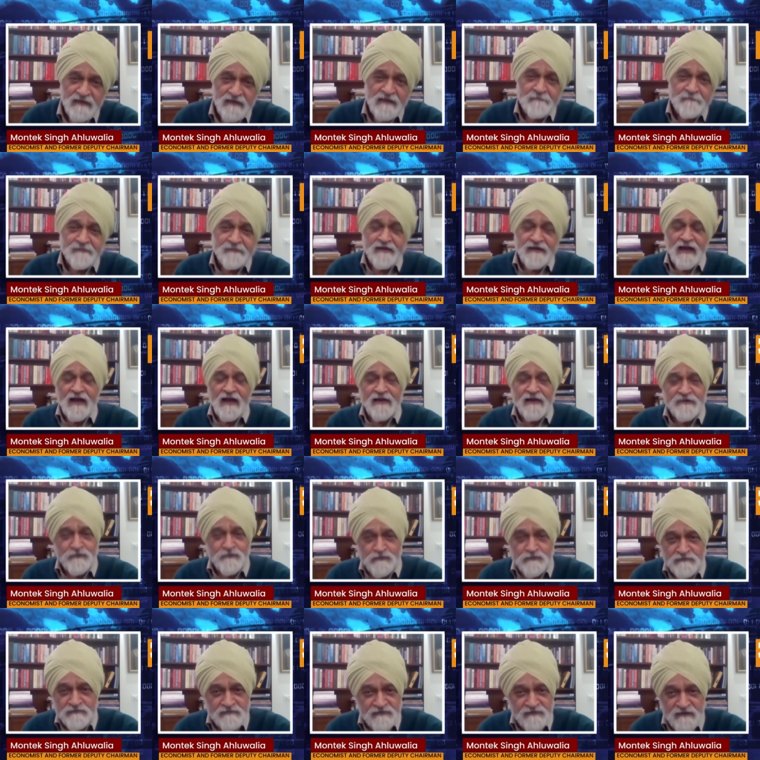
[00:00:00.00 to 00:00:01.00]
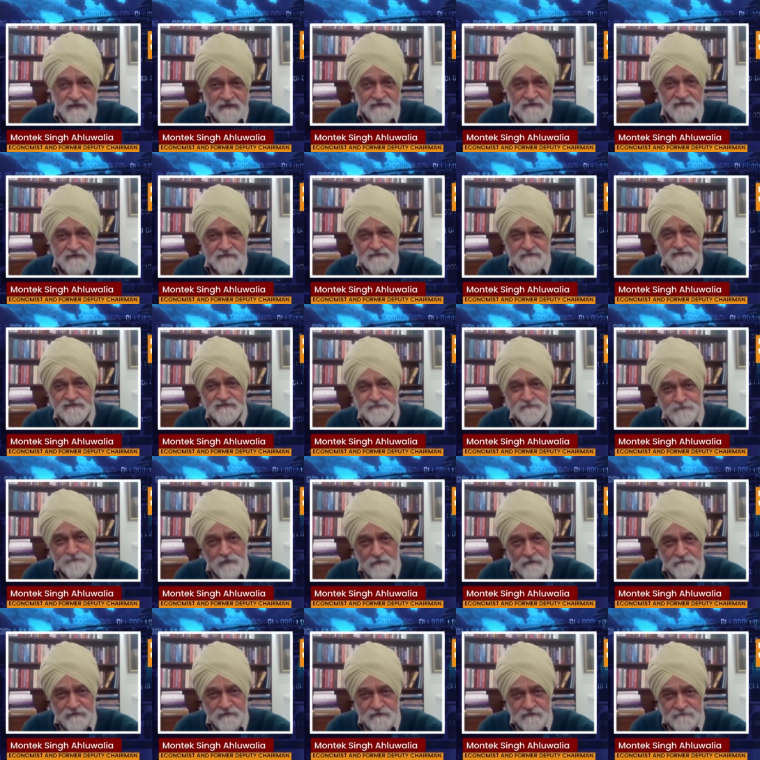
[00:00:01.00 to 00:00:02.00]
But I don't think that this
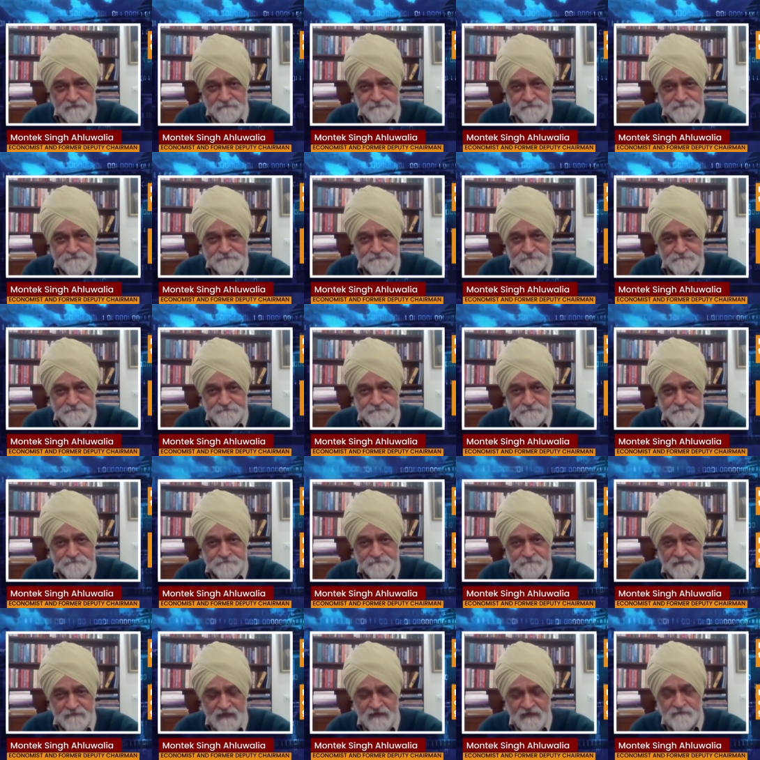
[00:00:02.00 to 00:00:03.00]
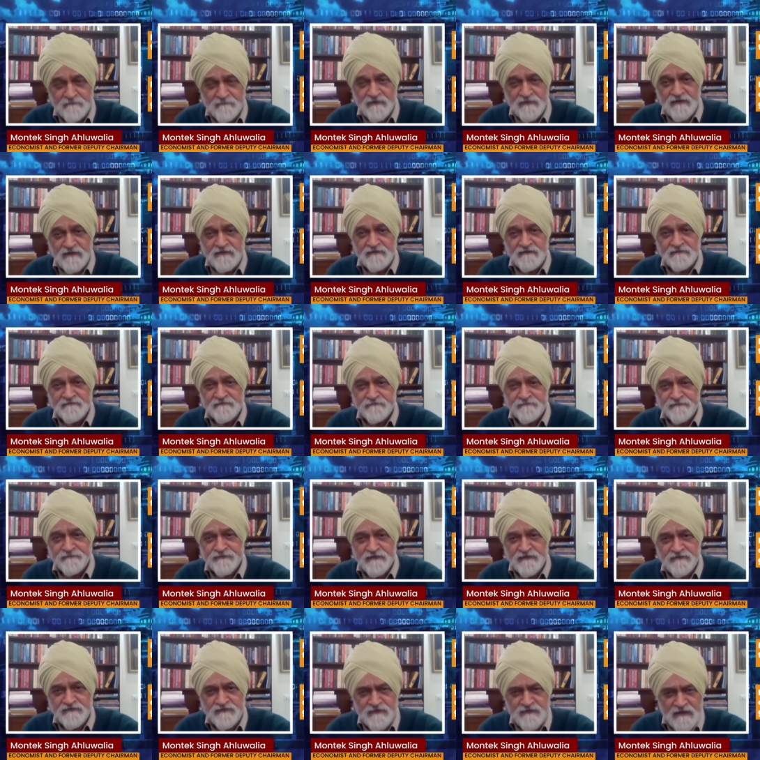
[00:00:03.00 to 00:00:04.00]
problem can be
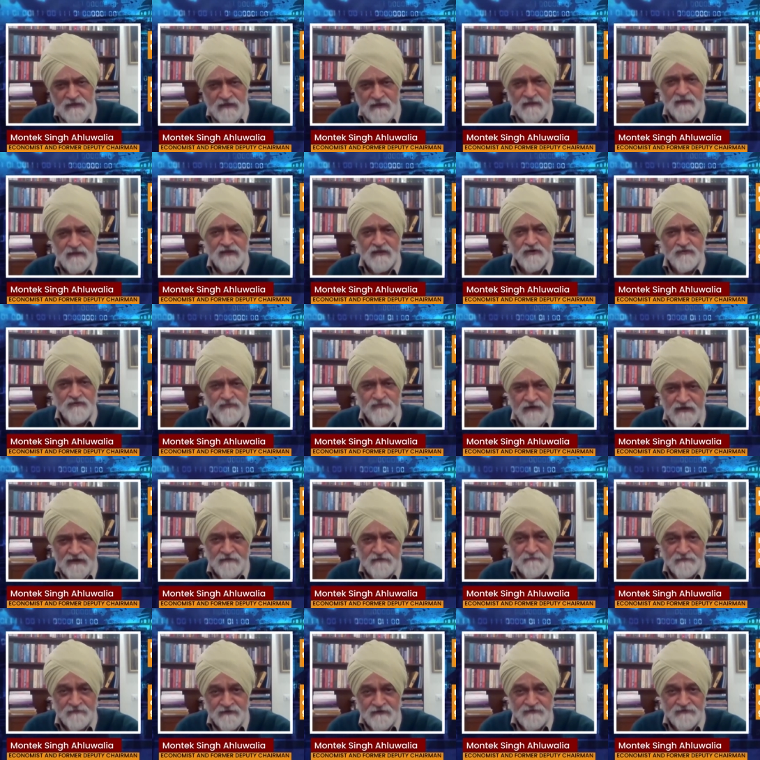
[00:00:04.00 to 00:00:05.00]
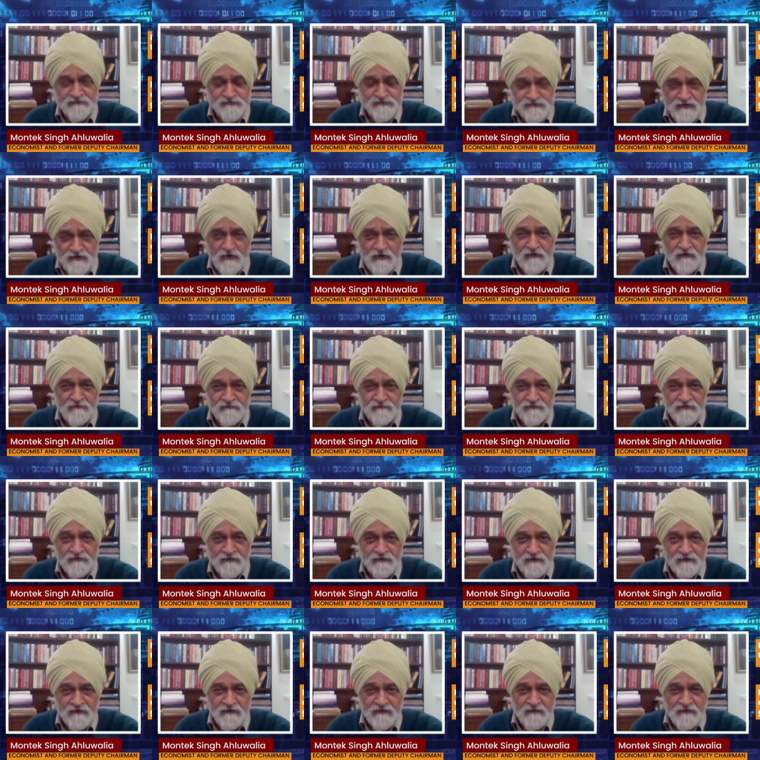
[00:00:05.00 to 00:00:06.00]
really credibly resolved
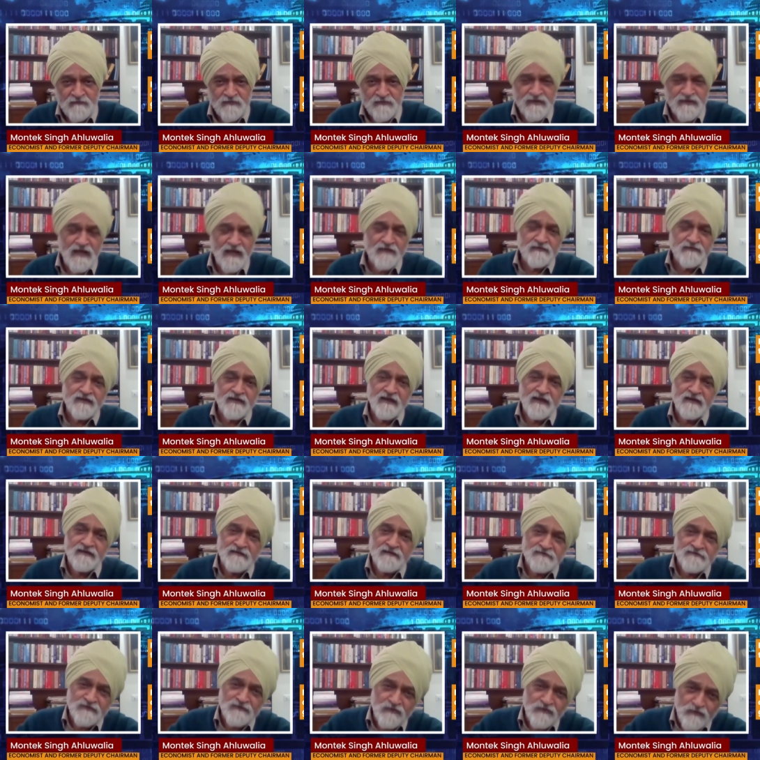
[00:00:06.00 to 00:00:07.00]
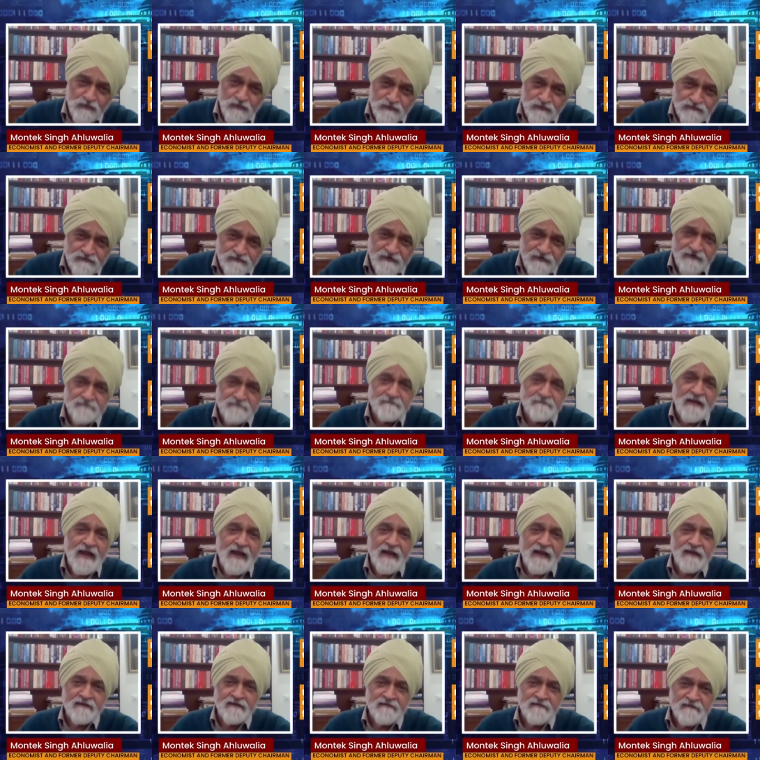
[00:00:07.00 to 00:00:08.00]
without getting the growth rate
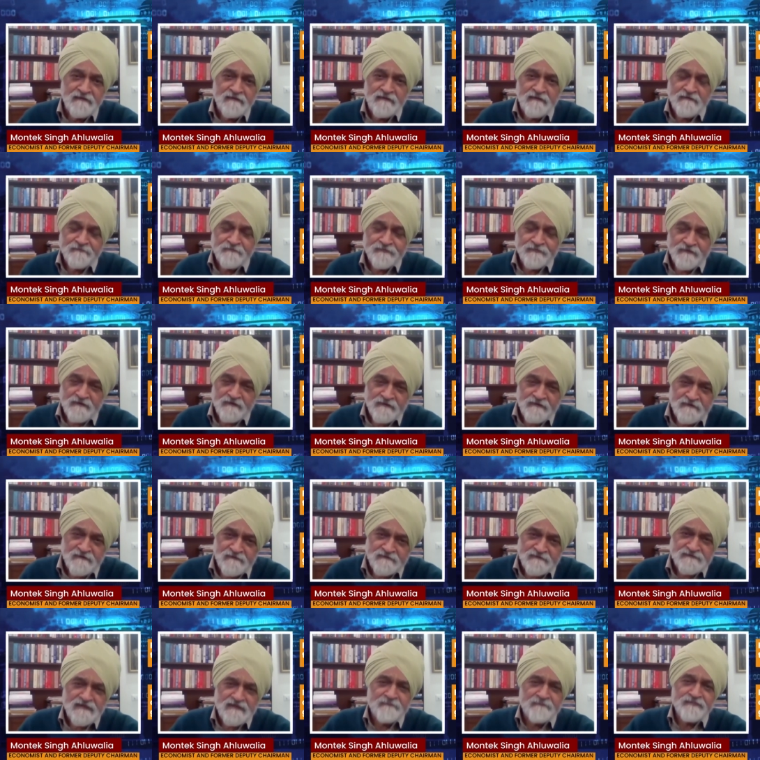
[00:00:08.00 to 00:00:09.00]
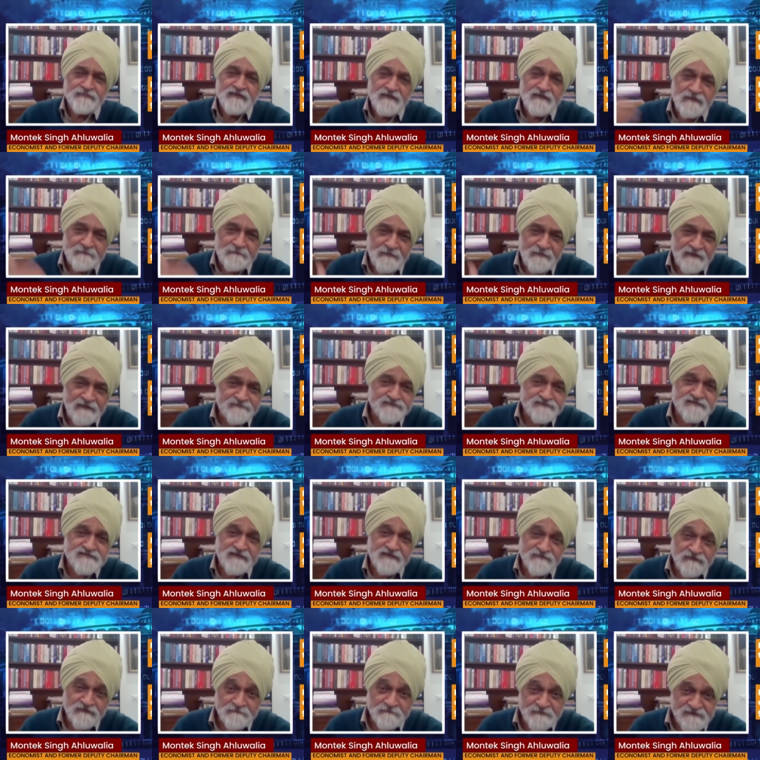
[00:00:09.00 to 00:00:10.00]
back something above
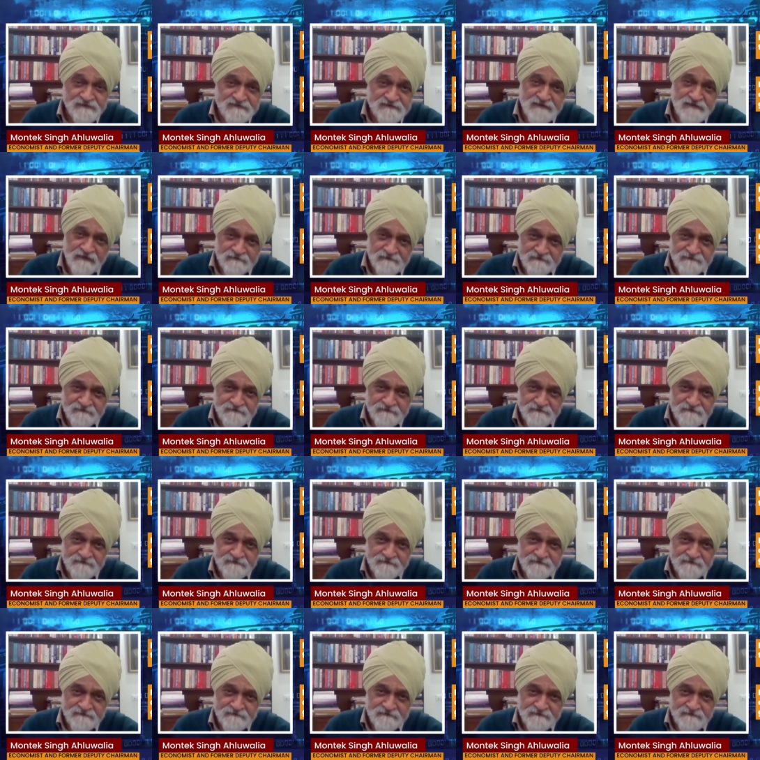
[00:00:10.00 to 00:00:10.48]
7%.